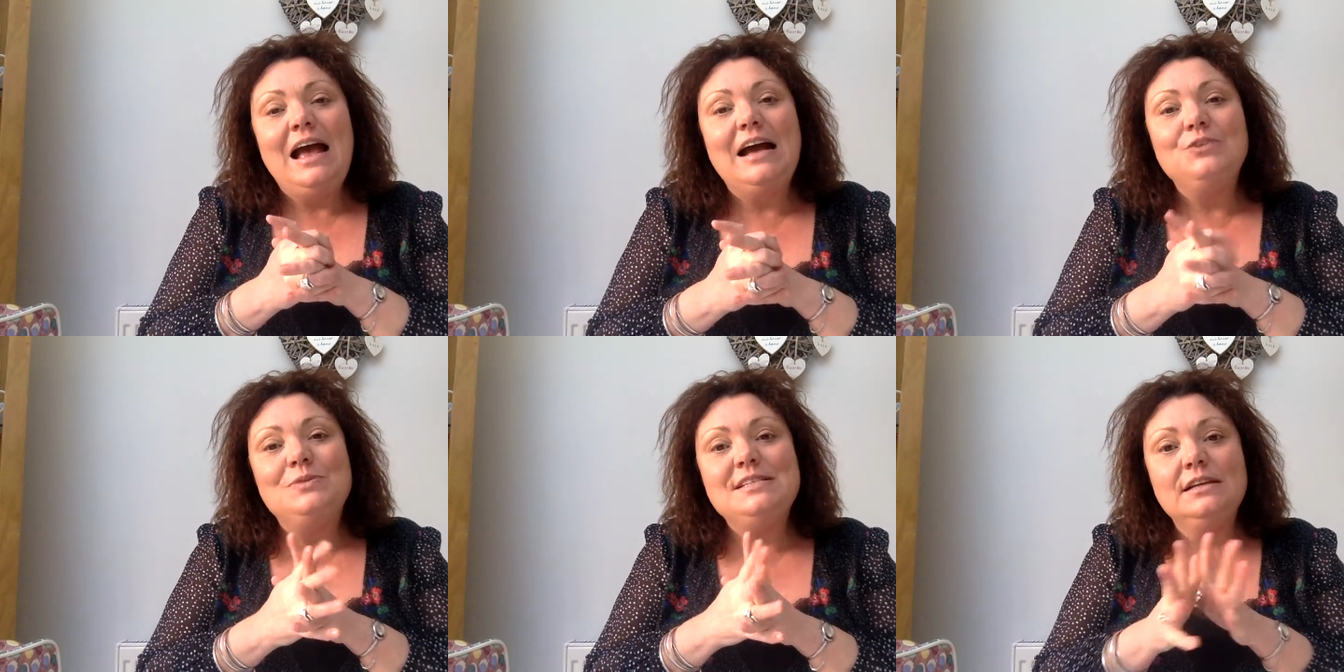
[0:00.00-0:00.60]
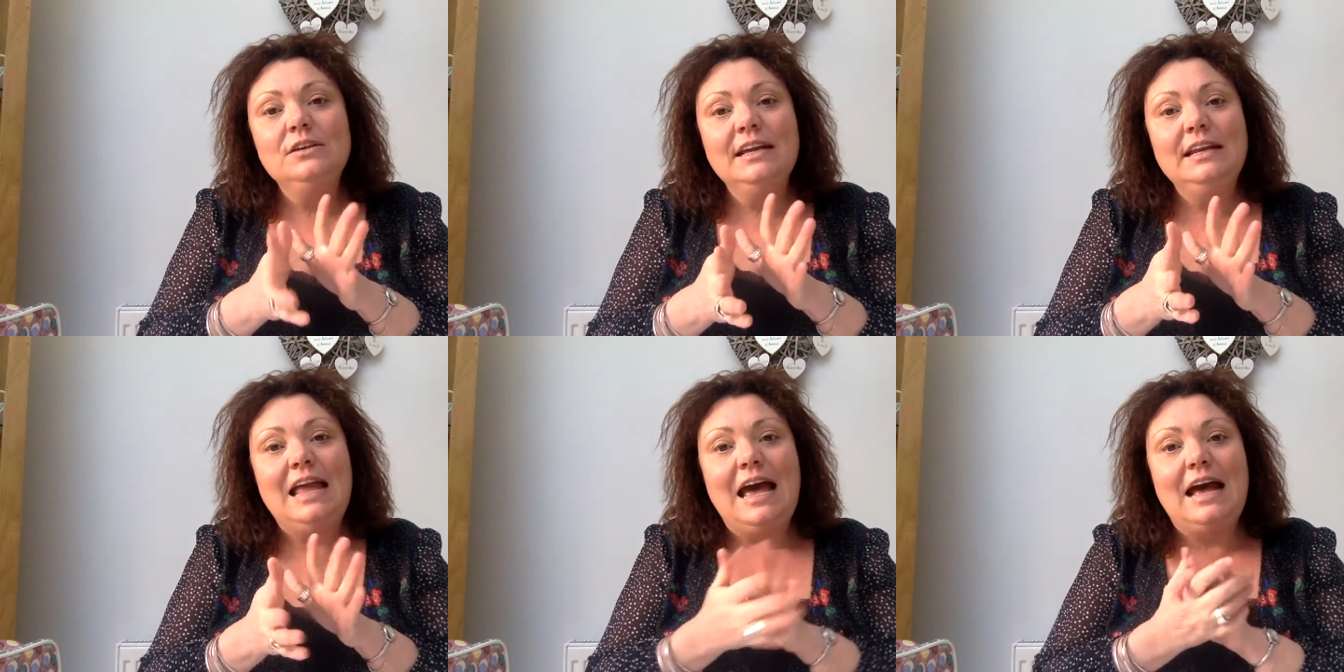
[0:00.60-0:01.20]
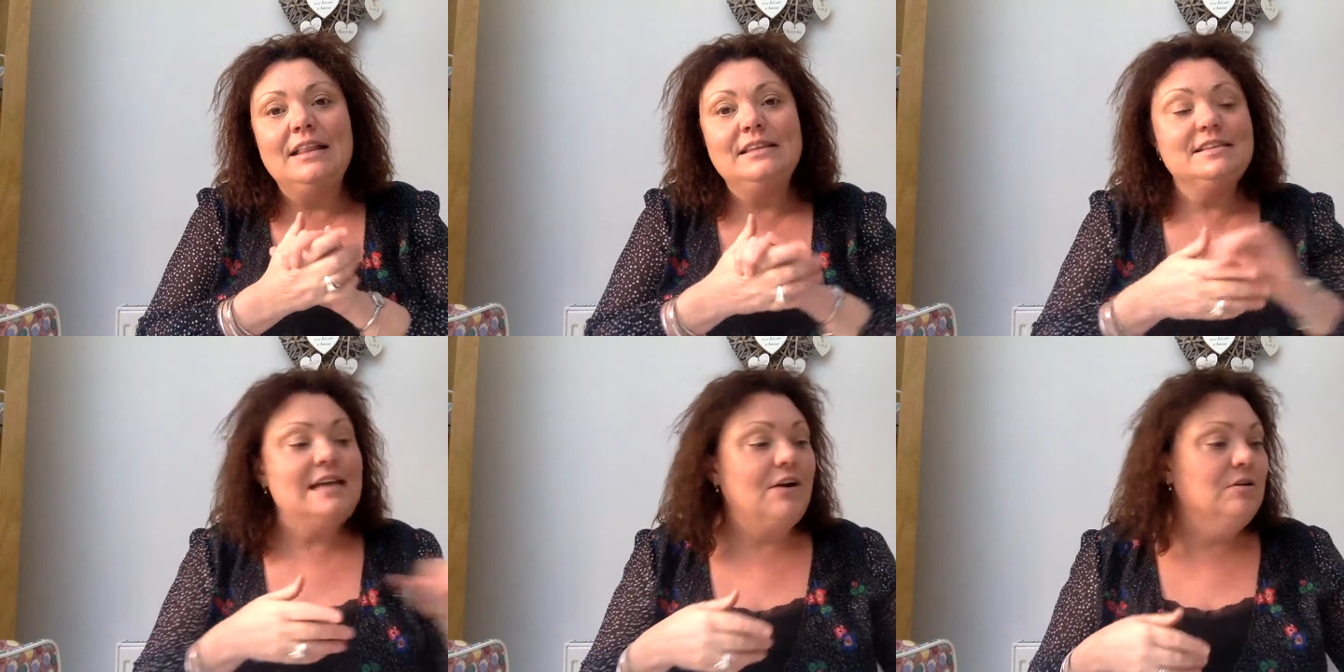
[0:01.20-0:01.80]
And we're still looking at the
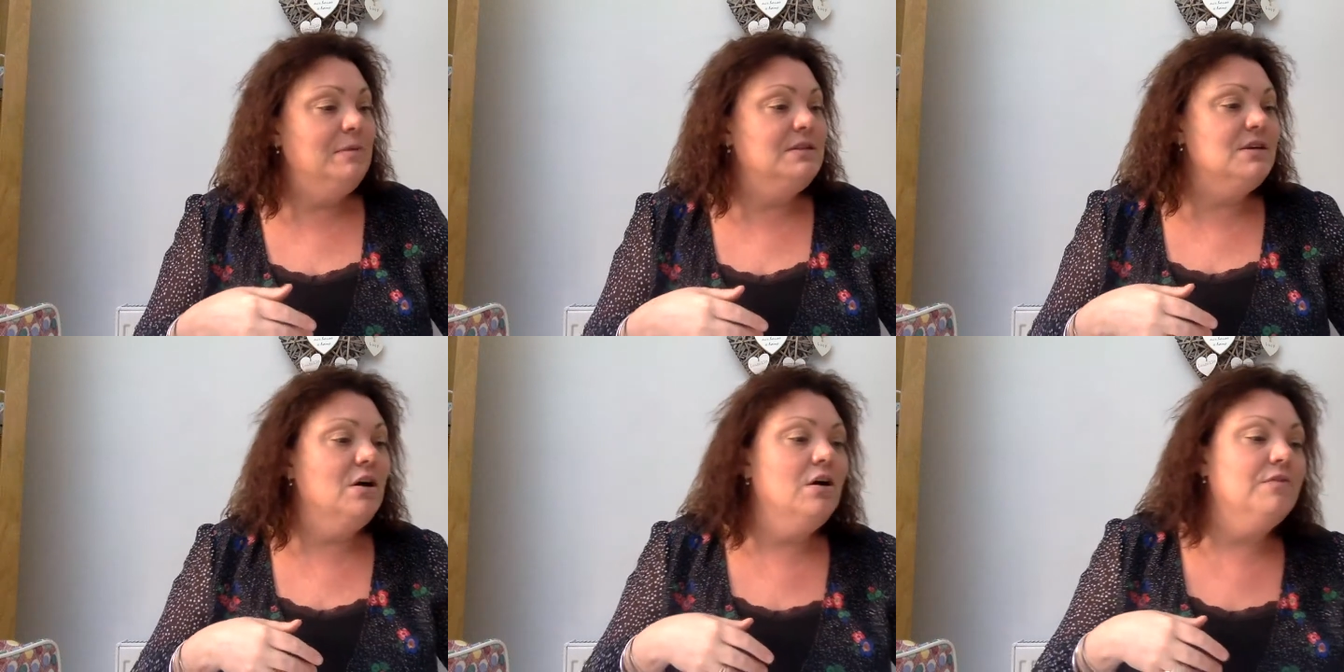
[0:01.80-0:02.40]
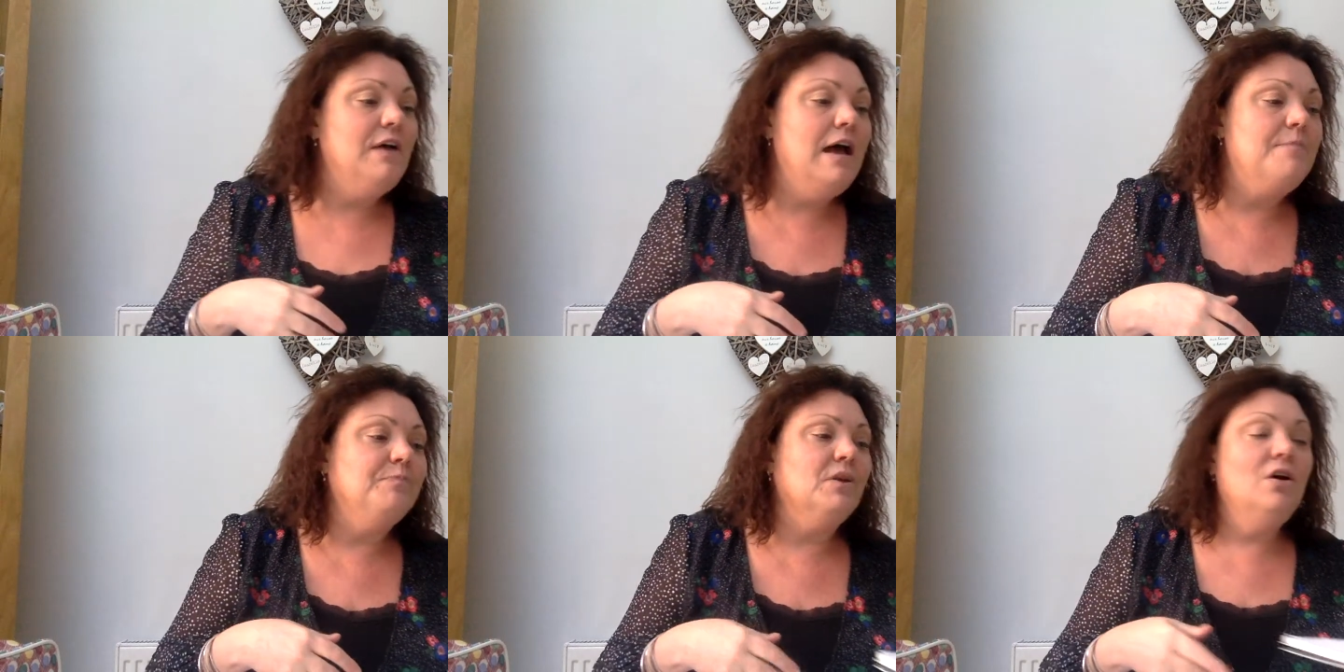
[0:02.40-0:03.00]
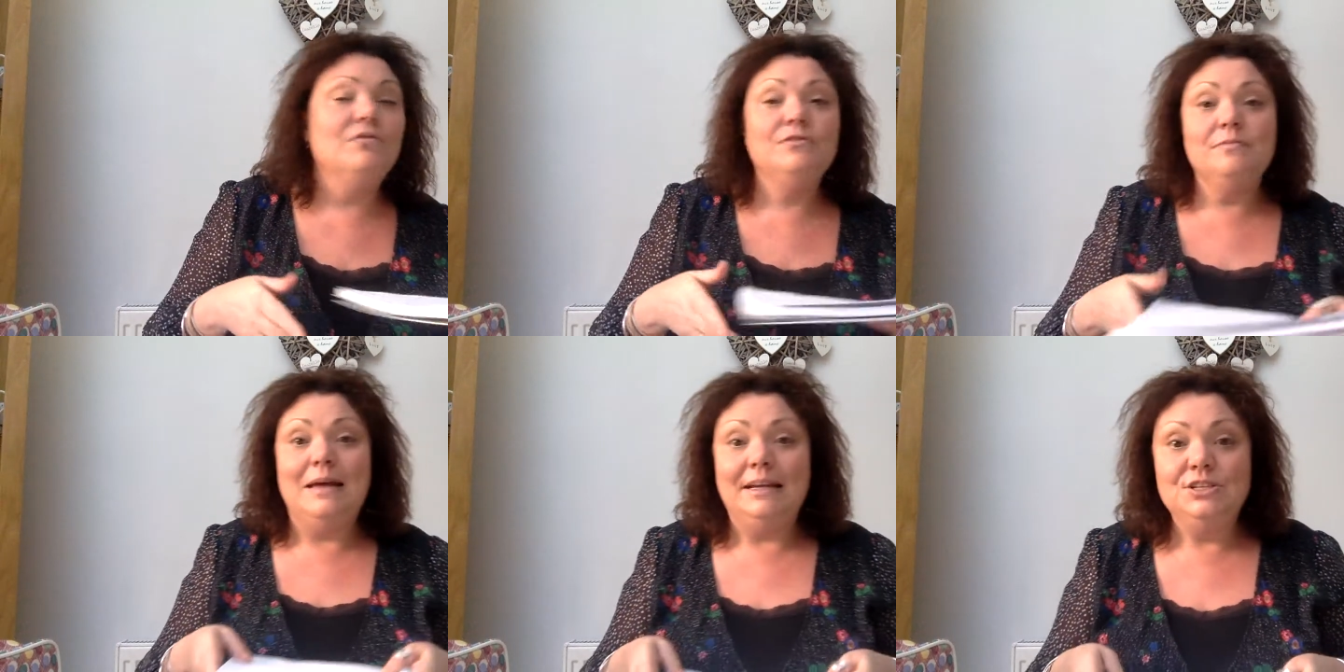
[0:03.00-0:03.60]
sacrament of
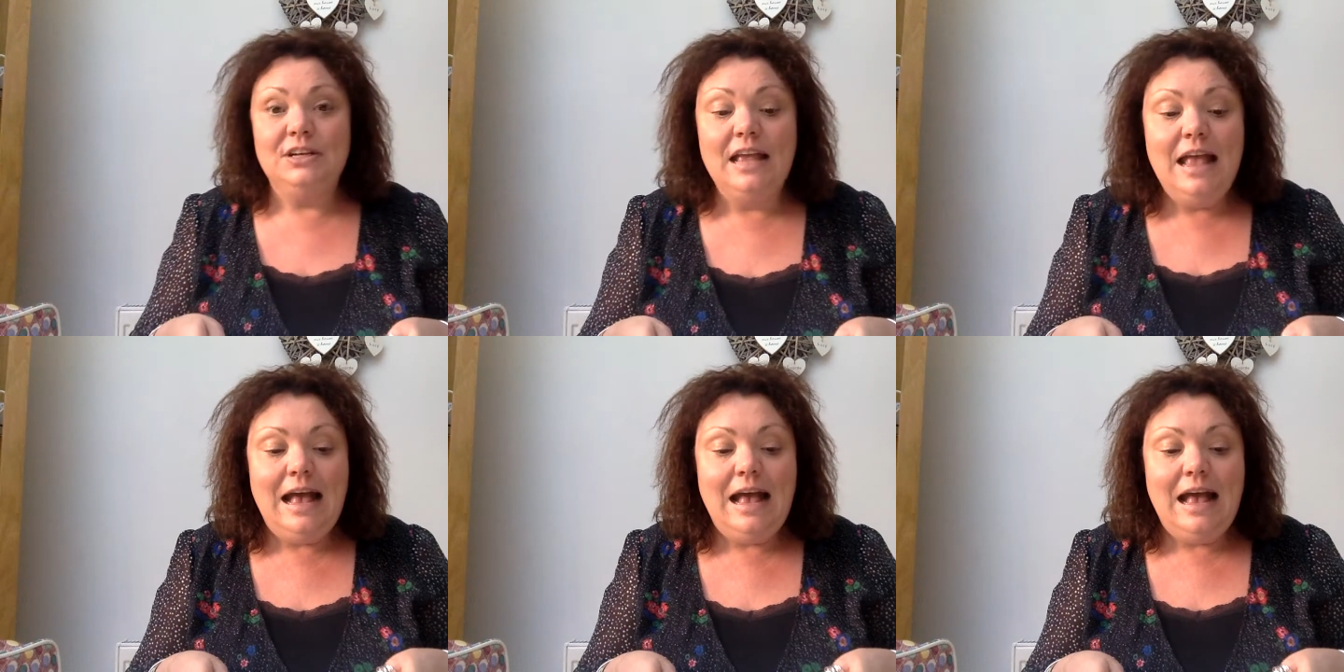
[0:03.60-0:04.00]
confirmation,